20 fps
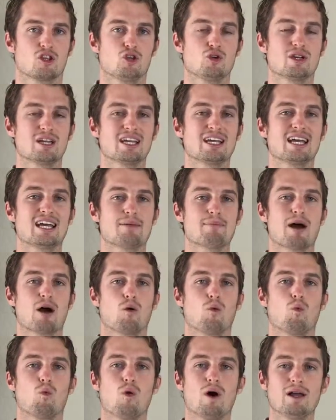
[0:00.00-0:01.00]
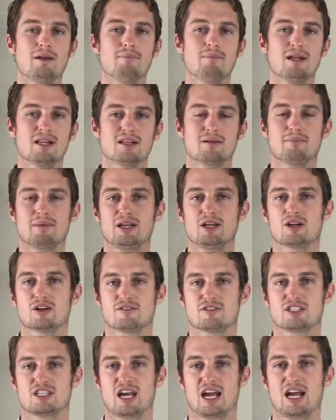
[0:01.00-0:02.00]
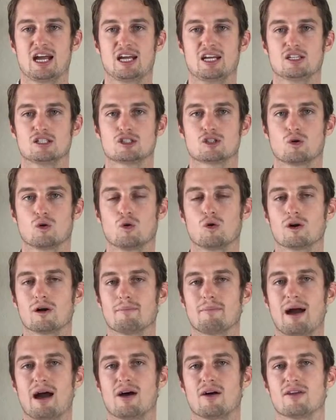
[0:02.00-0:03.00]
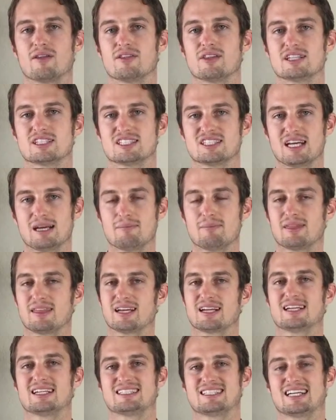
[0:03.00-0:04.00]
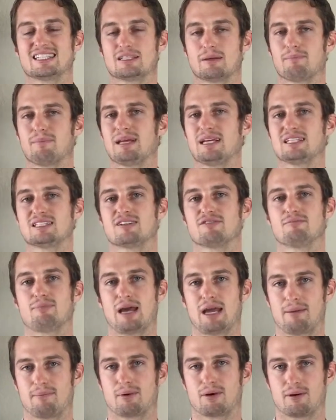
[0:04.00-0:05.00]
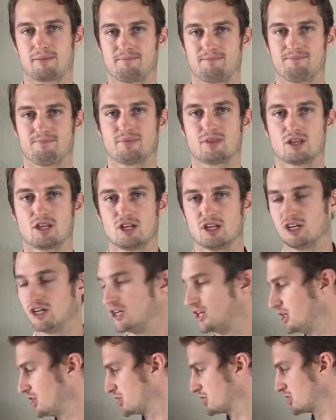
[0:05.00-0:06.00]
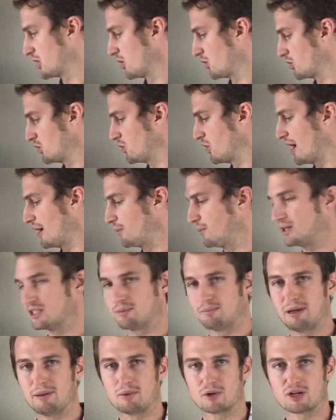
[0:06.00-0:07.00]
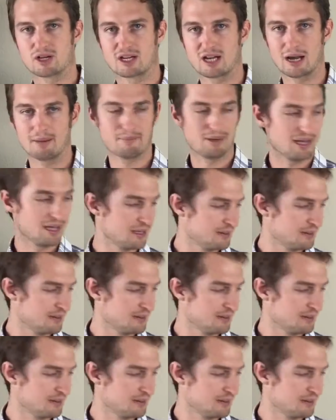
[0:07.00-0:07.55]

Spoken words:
you can get about 1 millimeter of change or about the same thickness as a piece of paper. So, I wish people could come